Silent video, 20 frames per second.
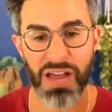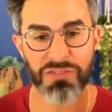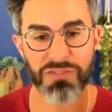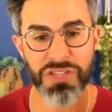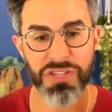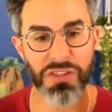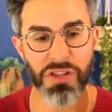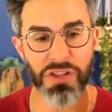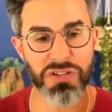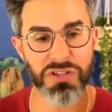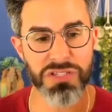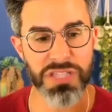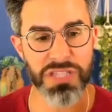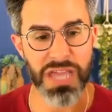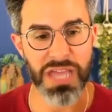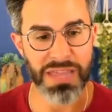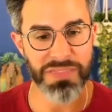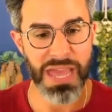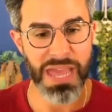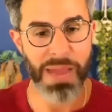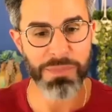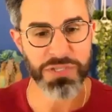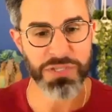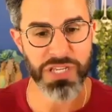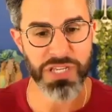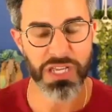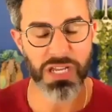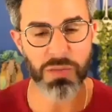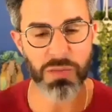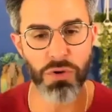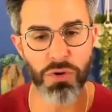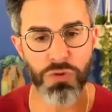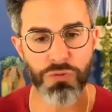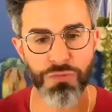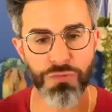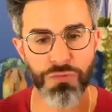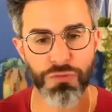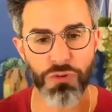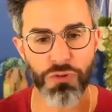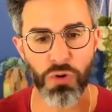haven't done those that, that particular move for
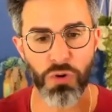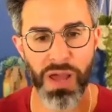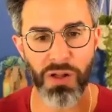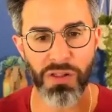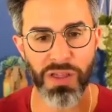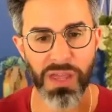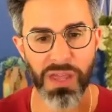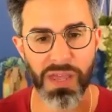a while.